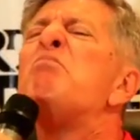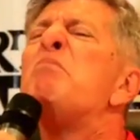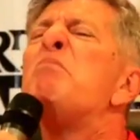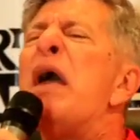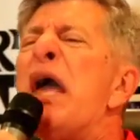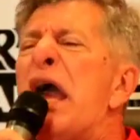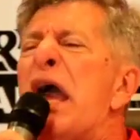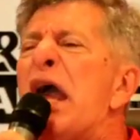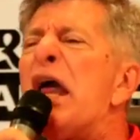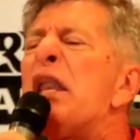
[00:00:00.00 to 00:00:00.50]

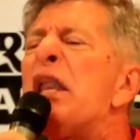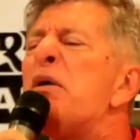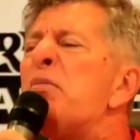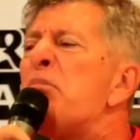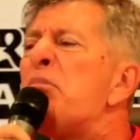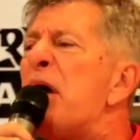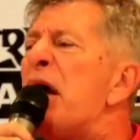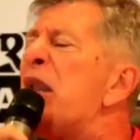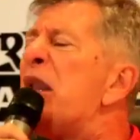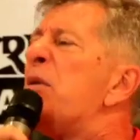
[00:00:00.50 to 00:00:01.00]
many,
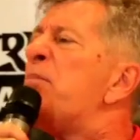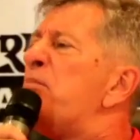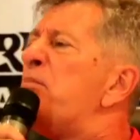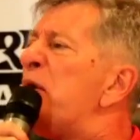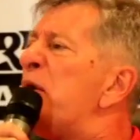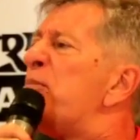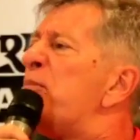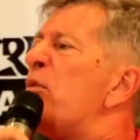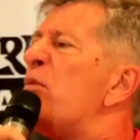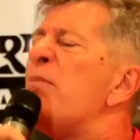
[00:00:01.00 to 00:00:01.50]
many
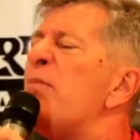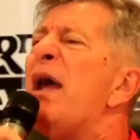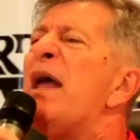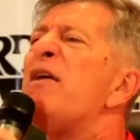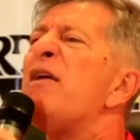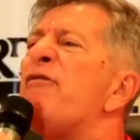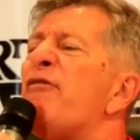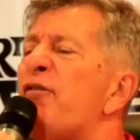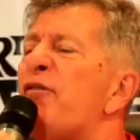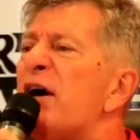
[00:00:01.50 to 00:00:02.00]
people,
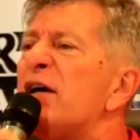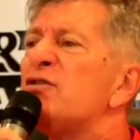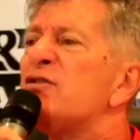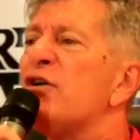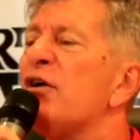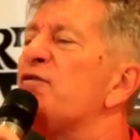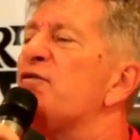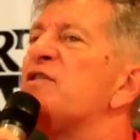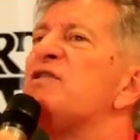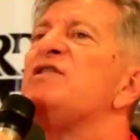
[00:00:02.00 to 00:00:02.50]
many fans
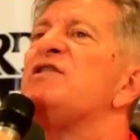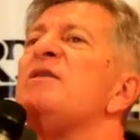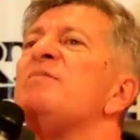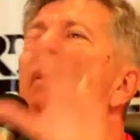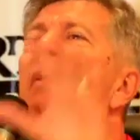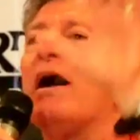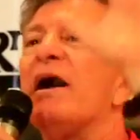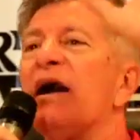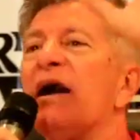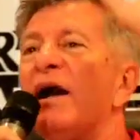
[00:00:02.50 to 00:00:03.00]
of
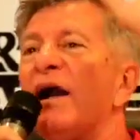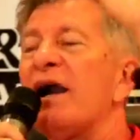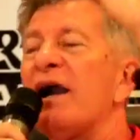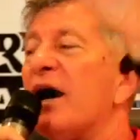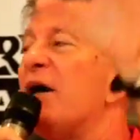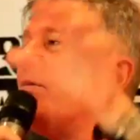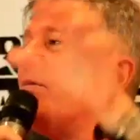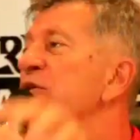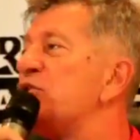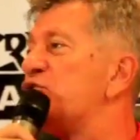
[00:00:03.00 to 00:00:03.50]
Simba
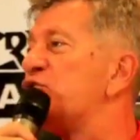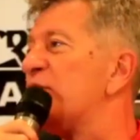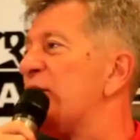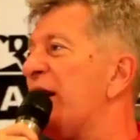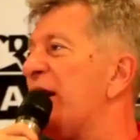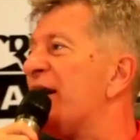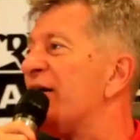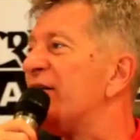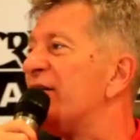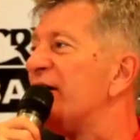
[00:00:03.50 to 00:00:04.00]
come
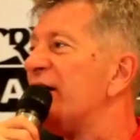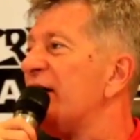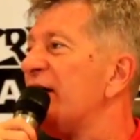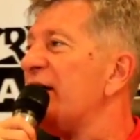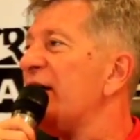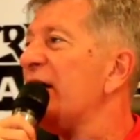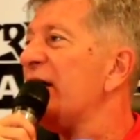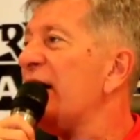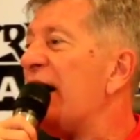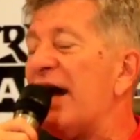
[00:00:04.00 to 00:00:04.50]
together.
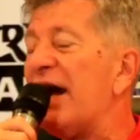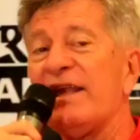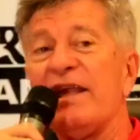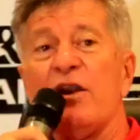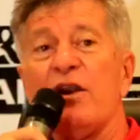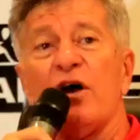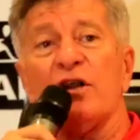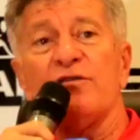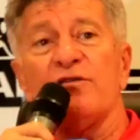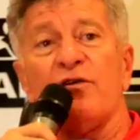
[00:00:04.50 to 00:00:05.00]
I
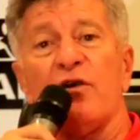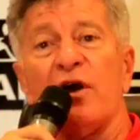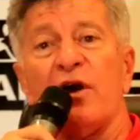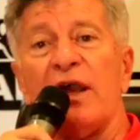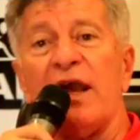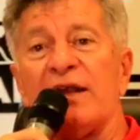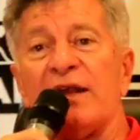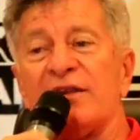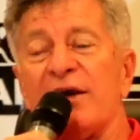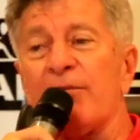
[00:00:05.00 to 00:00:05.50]
cannot
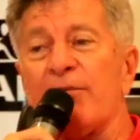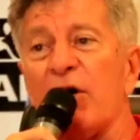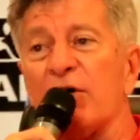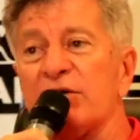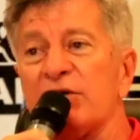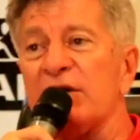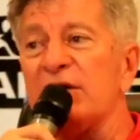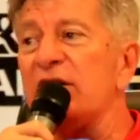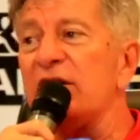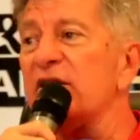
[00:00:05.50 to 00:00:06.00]
forget
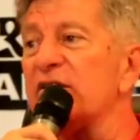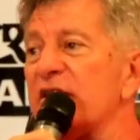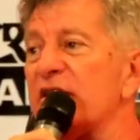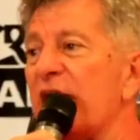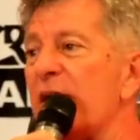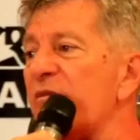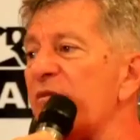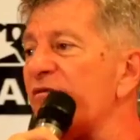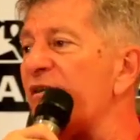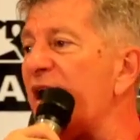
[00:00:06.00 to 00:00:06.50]
about this.
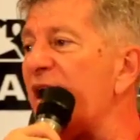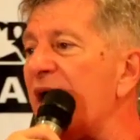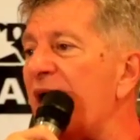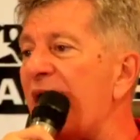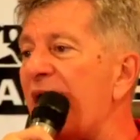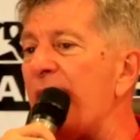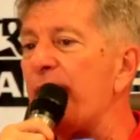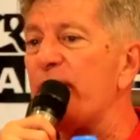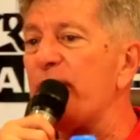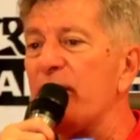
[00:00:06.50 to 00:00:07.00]
I am very
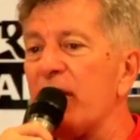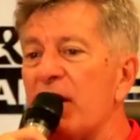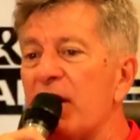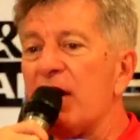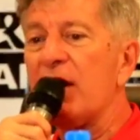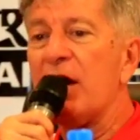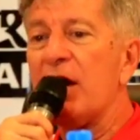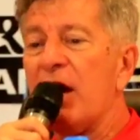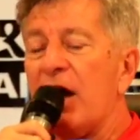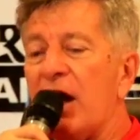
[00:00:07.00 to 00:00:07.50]
happy
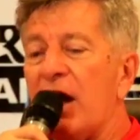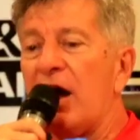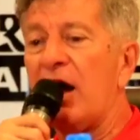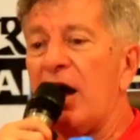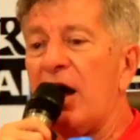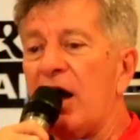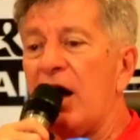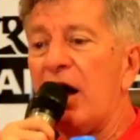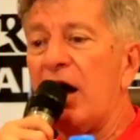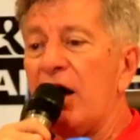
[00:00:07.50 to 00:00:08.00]

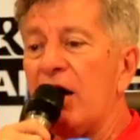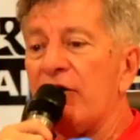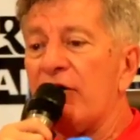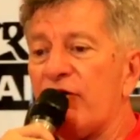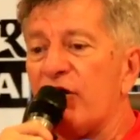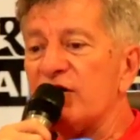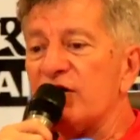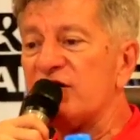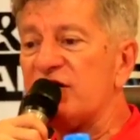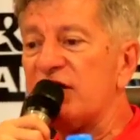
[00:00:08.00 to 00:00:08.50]
uh,
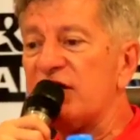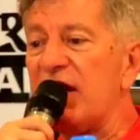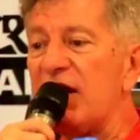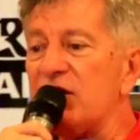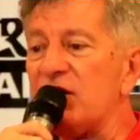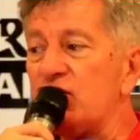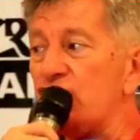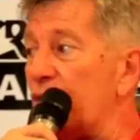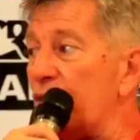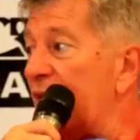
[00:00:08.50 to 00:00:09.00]
for
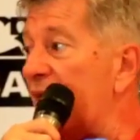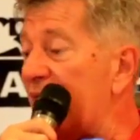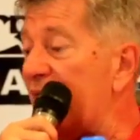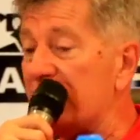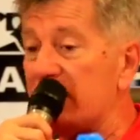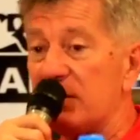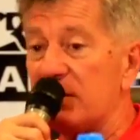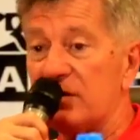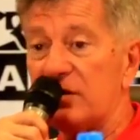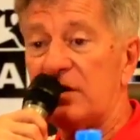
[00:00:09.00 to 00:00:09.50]
staying
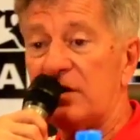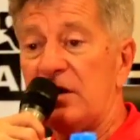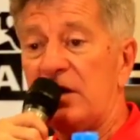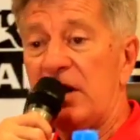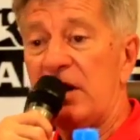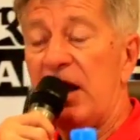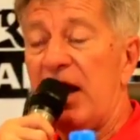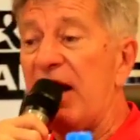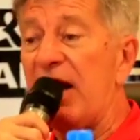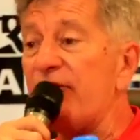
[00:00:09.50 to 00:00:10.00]
together.
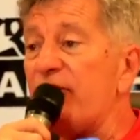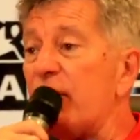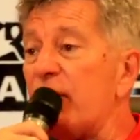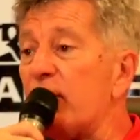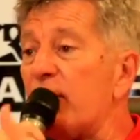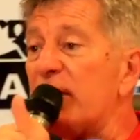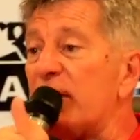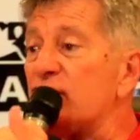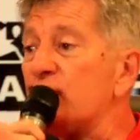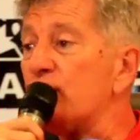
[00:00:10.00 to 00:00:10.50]

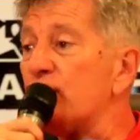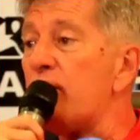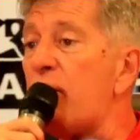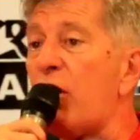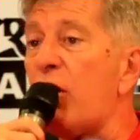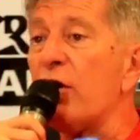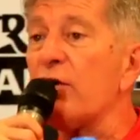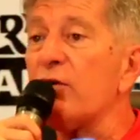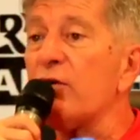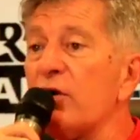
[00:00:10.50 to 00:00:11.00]
Everyone
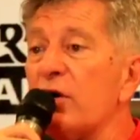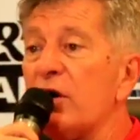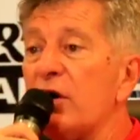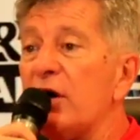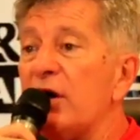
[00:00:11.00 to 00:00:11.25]
tomorrow